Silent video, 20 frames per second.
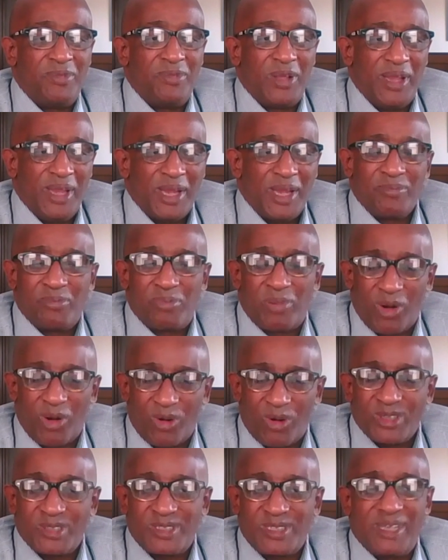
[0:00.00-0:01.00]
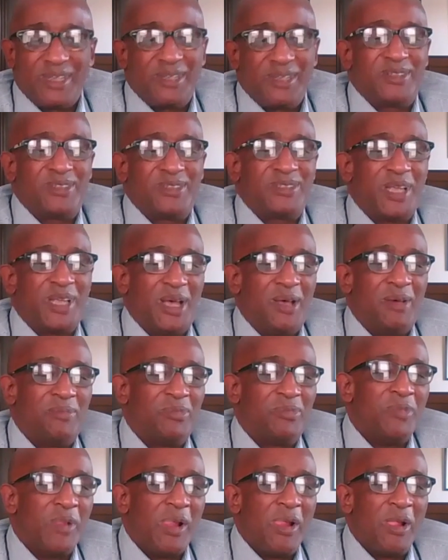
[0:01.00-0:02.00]
in person,
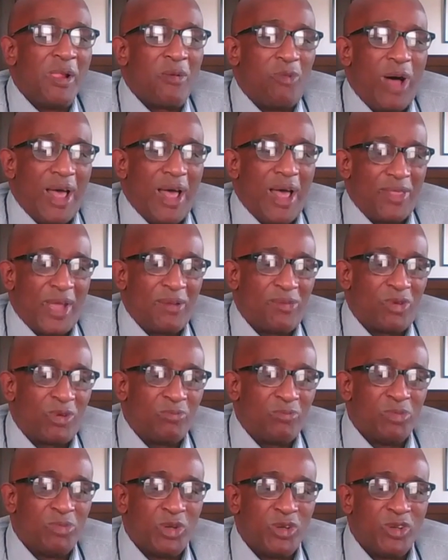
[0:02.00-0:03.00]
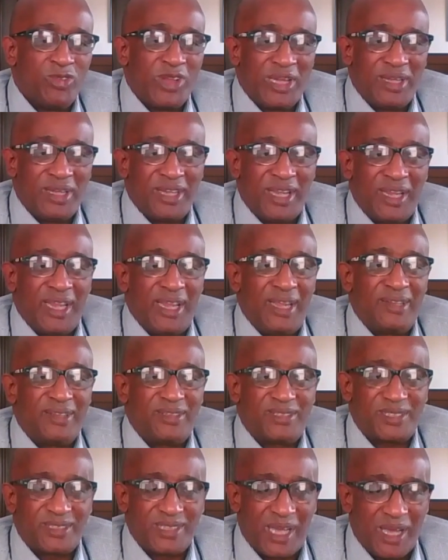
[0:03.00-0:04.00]
some while they were moving in,
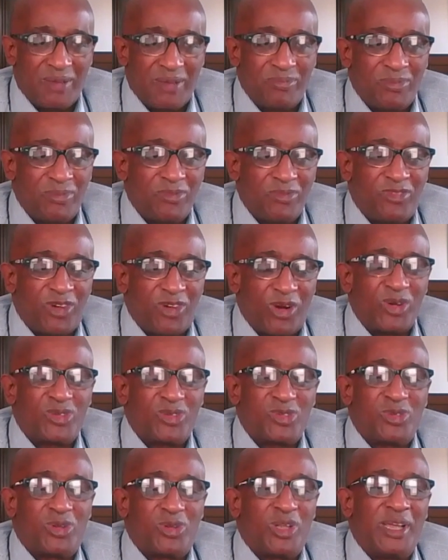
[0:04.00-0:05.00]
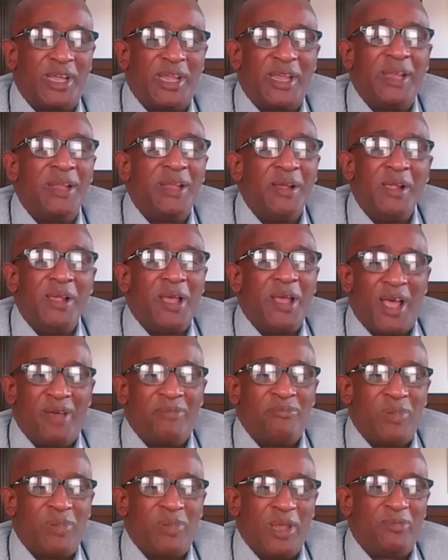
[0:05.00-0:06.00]
some virtually.
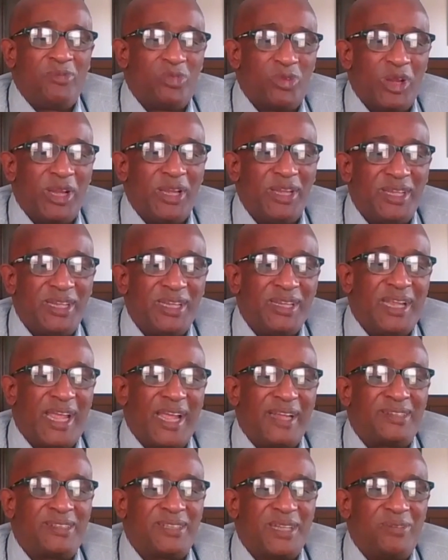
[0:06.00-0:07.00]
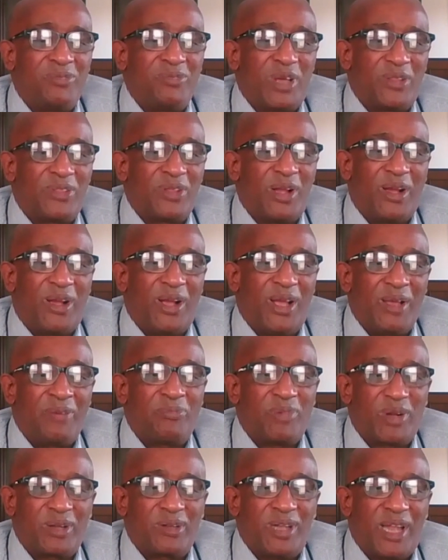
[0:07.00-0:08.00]
I've been reconnecting with our
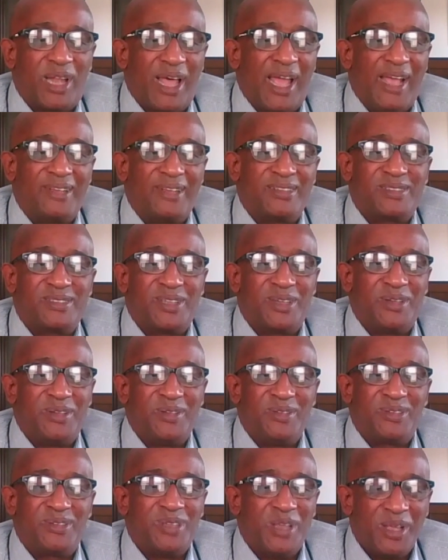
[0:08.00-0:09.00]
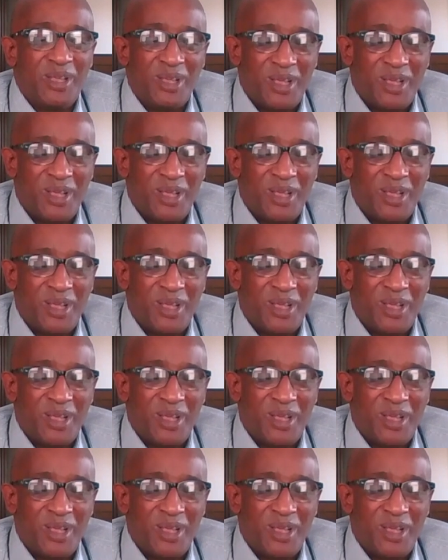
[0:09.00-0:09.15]
upper class students.